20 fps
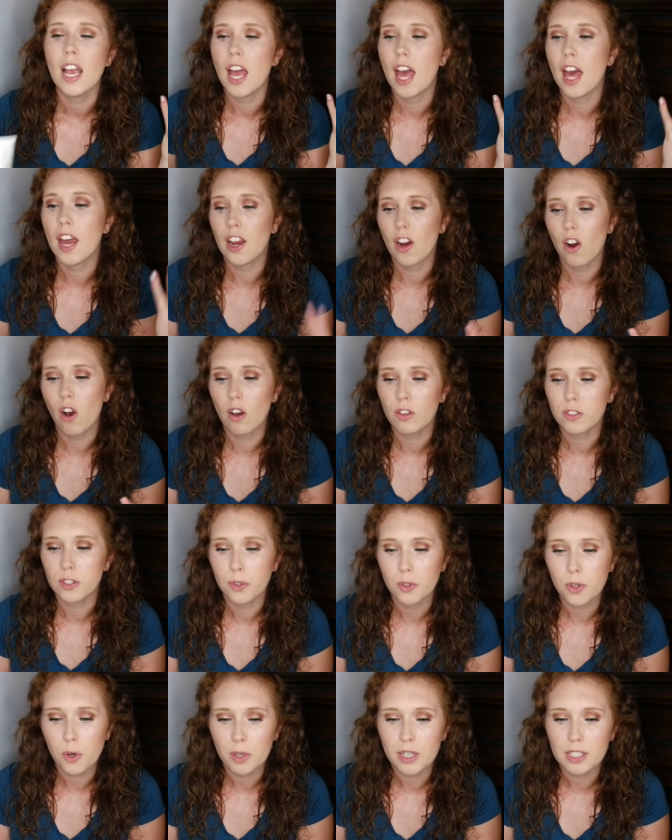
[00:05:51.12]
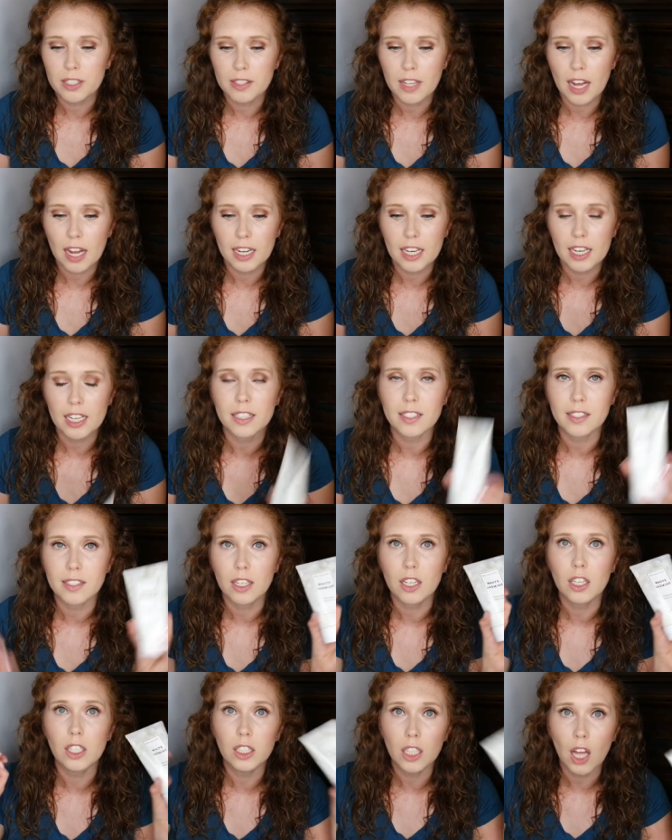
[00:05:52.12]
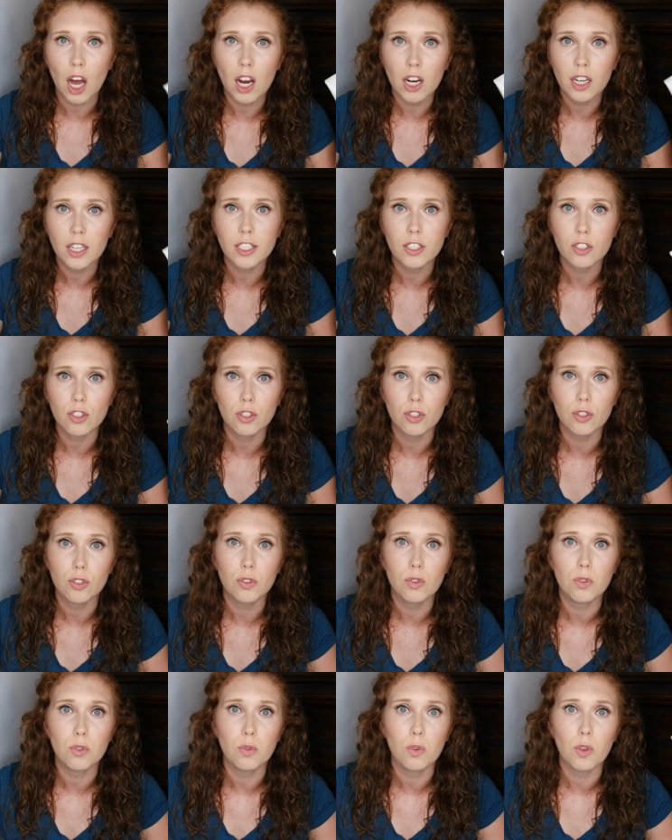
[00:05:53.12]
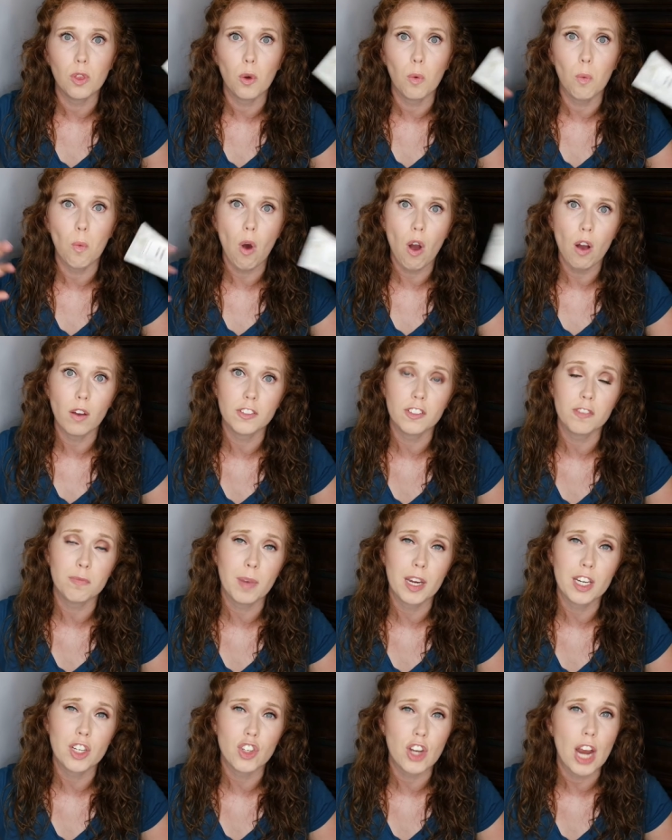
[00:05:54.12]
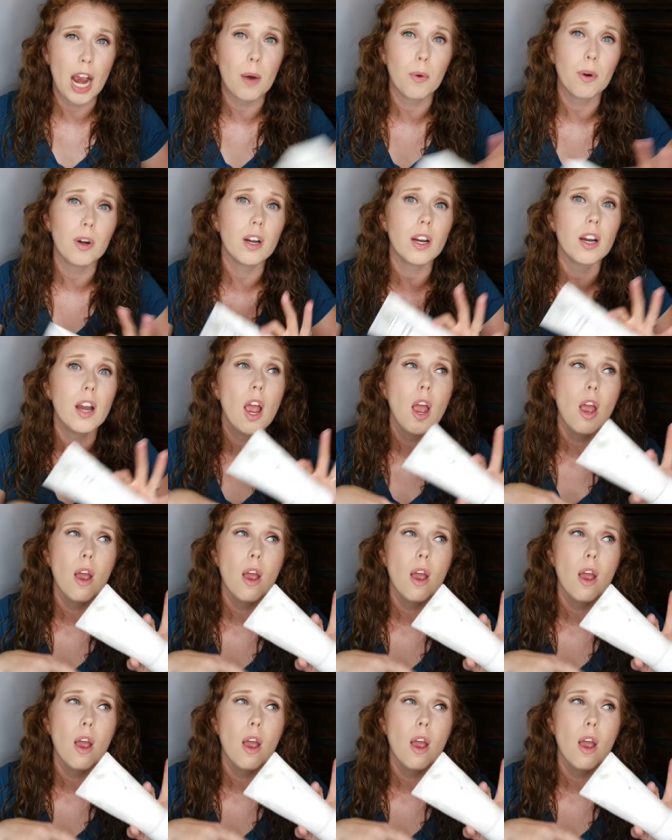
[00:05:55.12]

And I also noticed that it clung to the walls of my shower